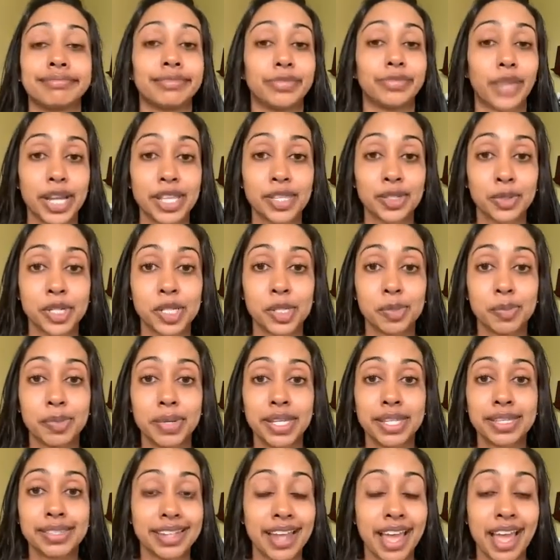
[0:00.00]
Rice
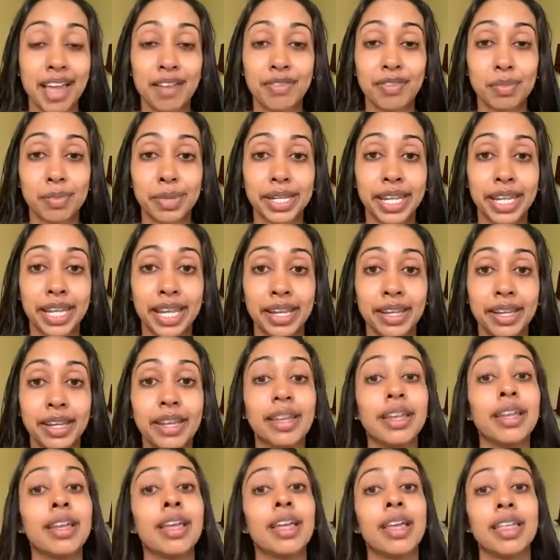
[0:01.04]
Krispies and half a
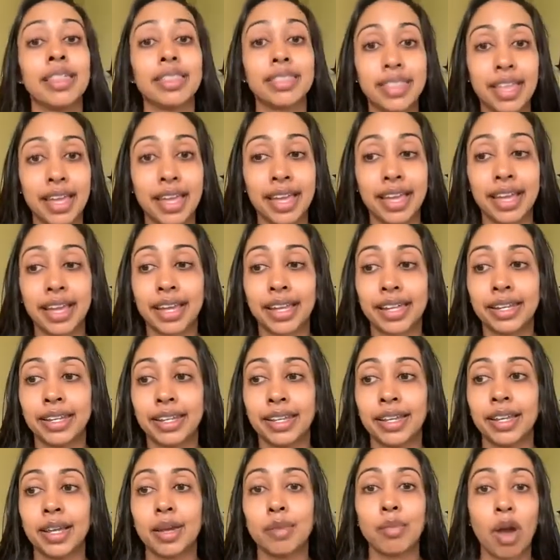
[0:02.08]
banana than
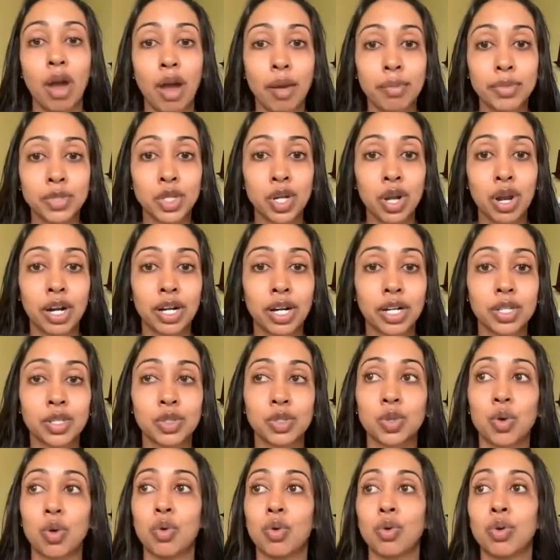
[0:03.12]

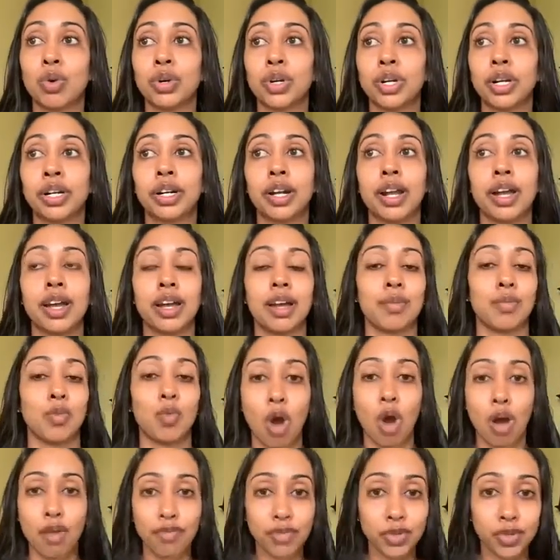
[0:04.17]
Pop-Tarts or
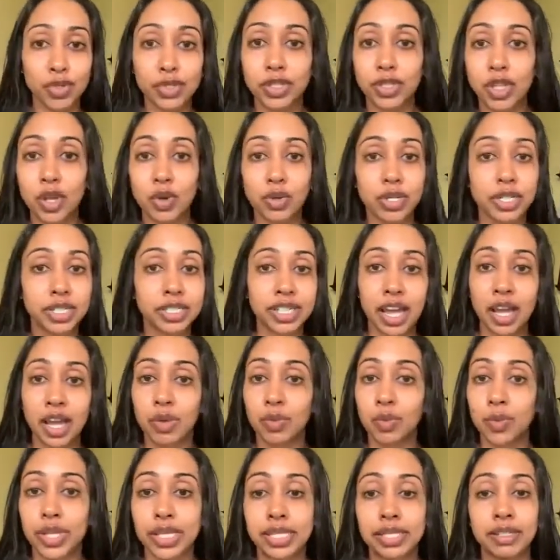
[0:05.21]
waffles loaded
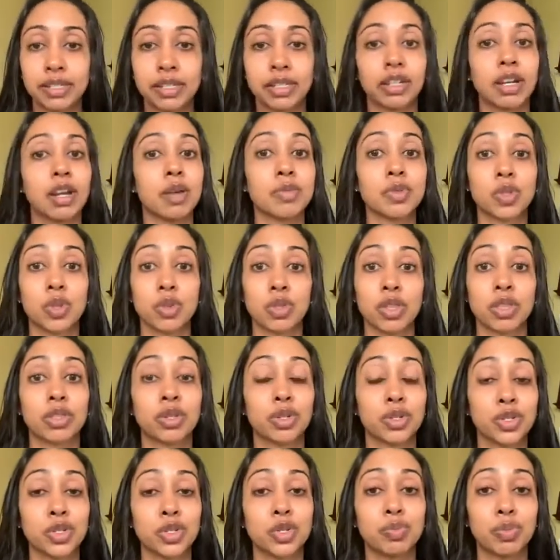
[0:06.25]
down with syrup so that
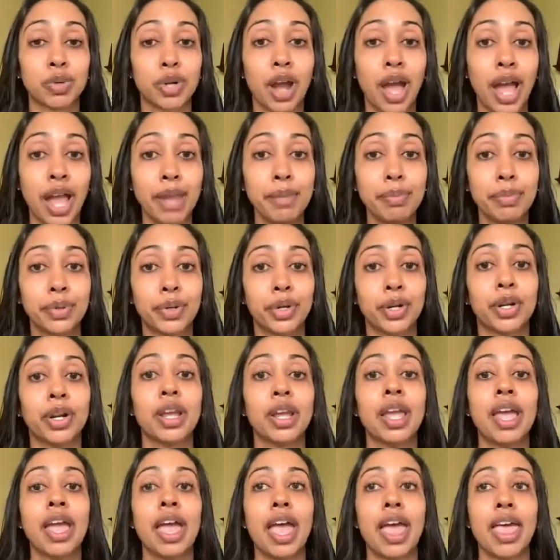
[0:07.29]
they're super hyper
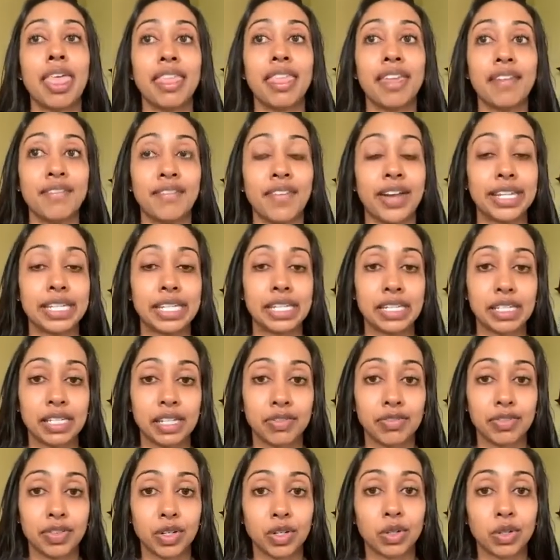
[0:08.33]
and they find it
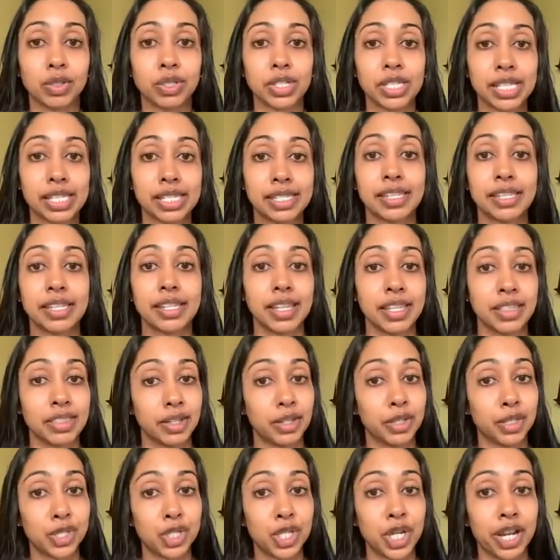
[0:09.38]
difficult to sit in
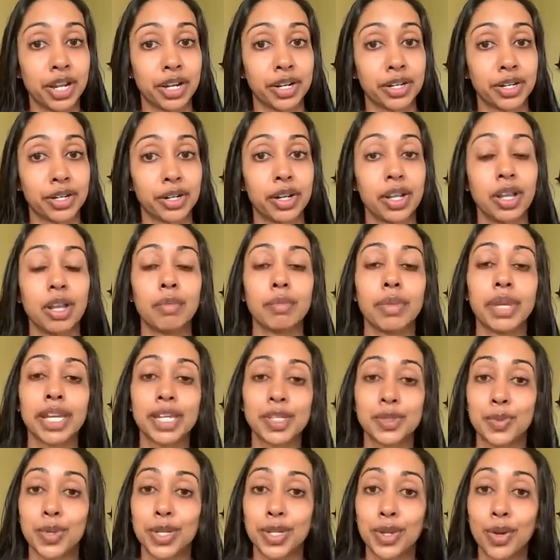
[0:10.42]
their chair,
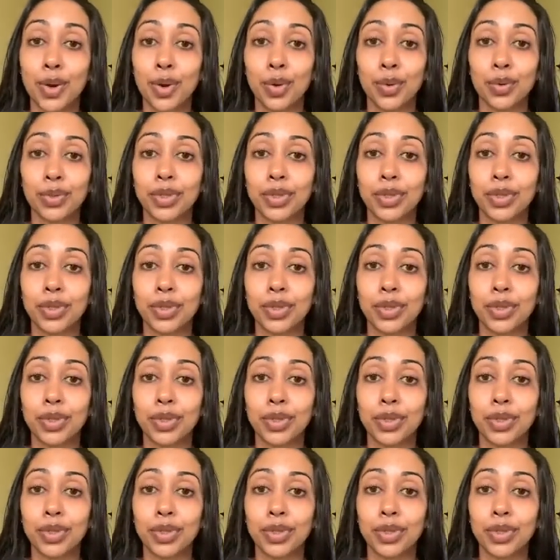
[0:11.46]
because we know